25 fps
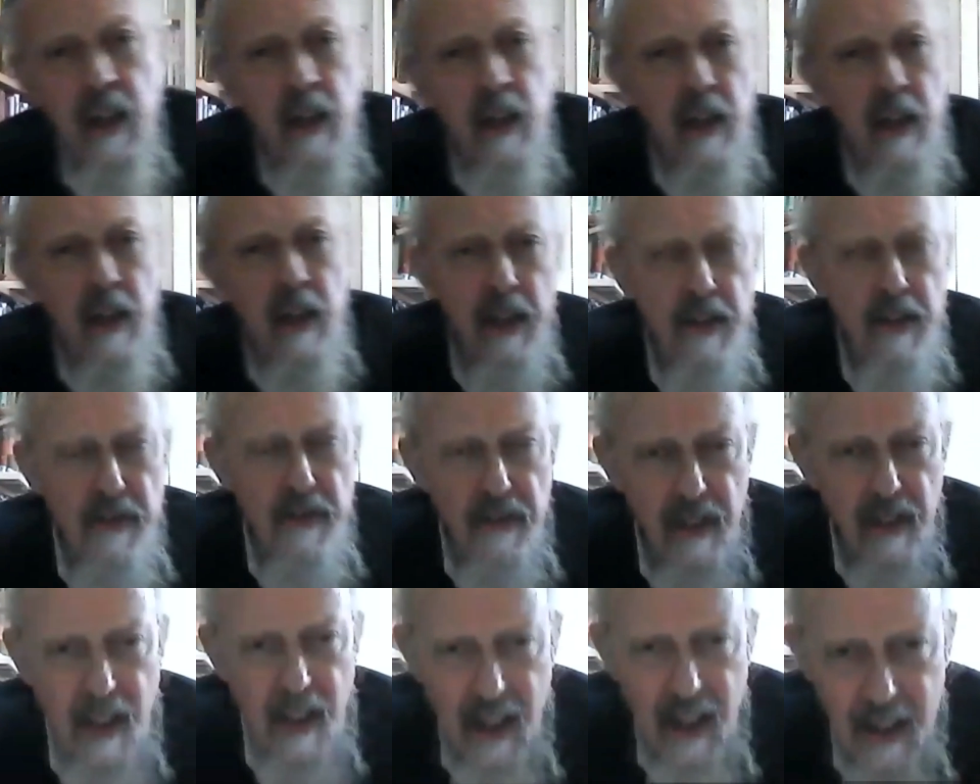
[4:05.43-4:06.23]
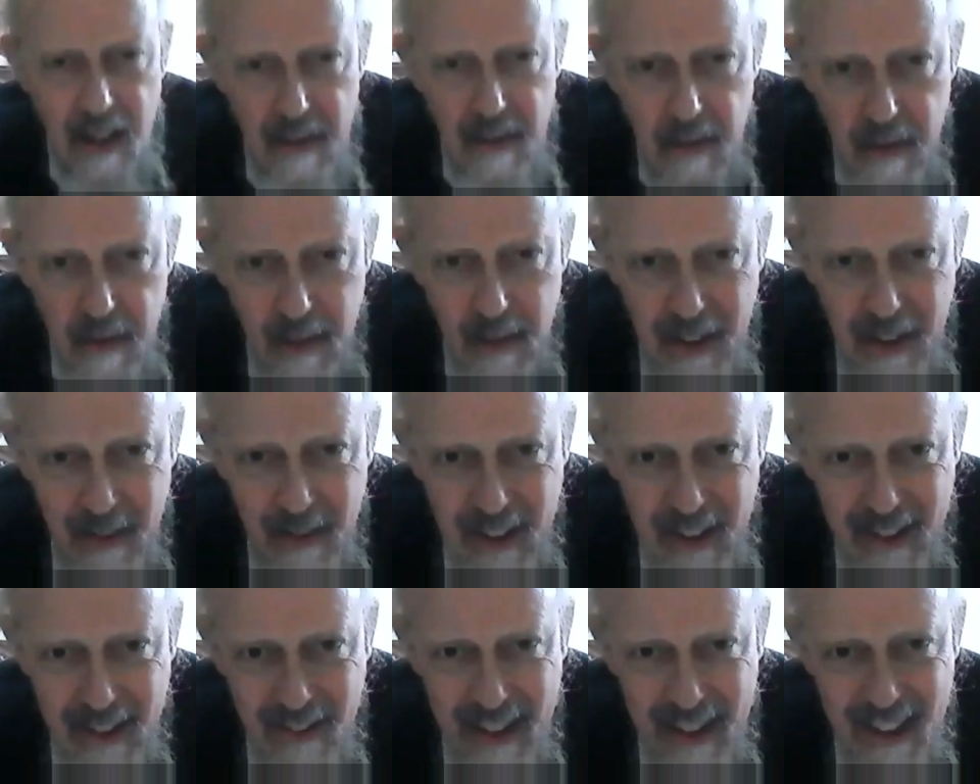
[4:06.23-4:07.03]
is
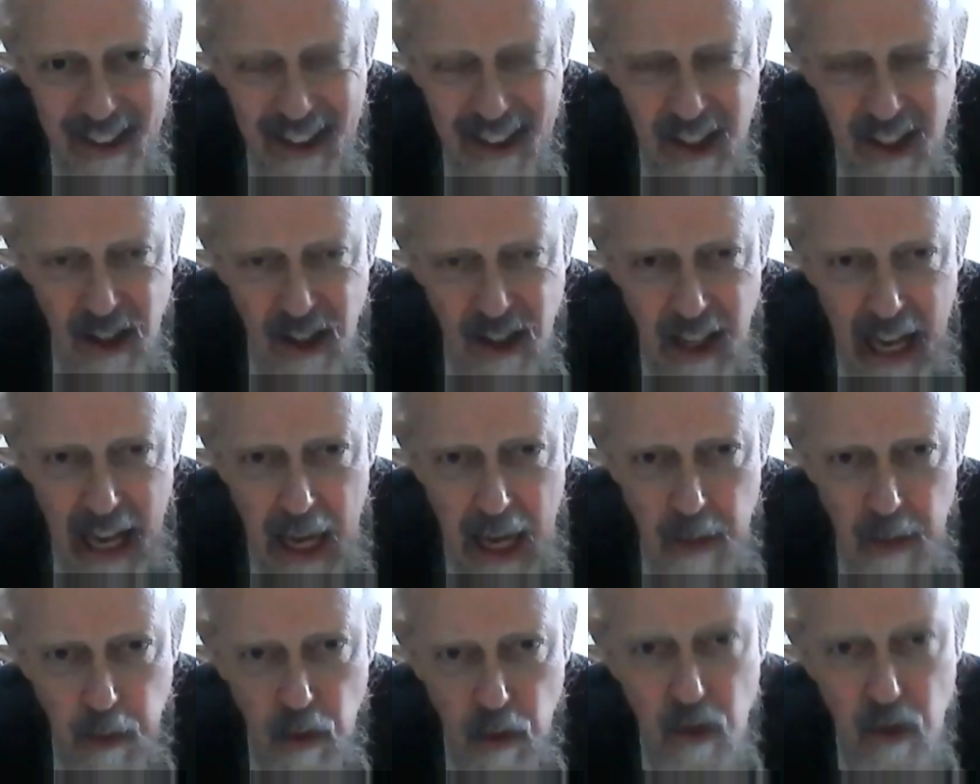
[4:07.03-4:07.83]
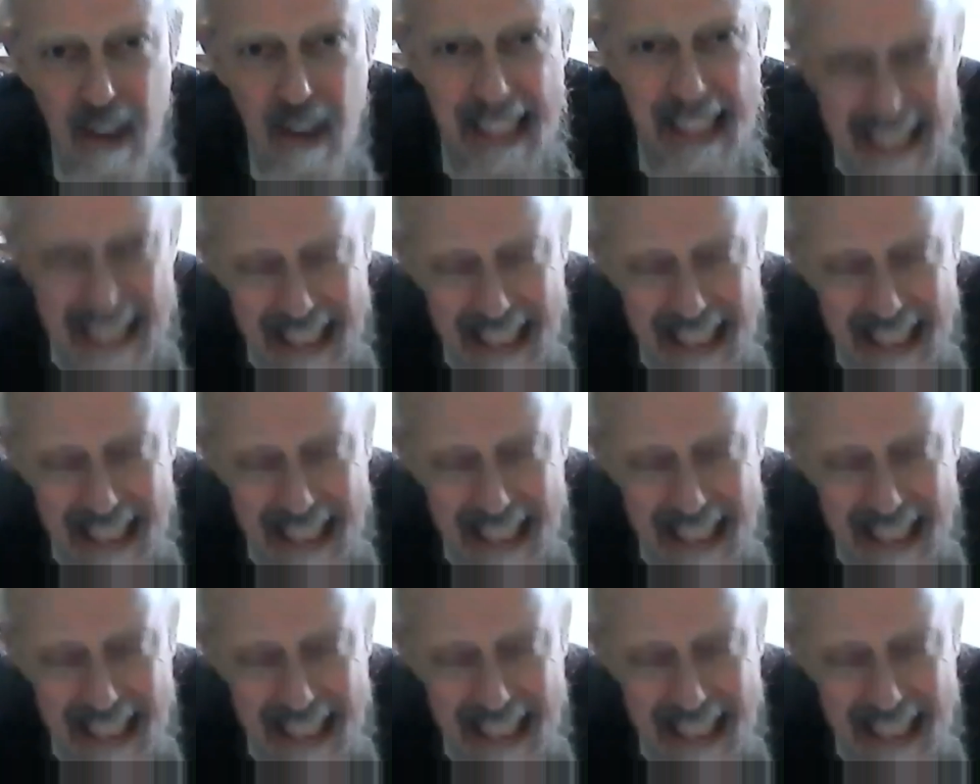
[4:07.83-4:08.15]
able to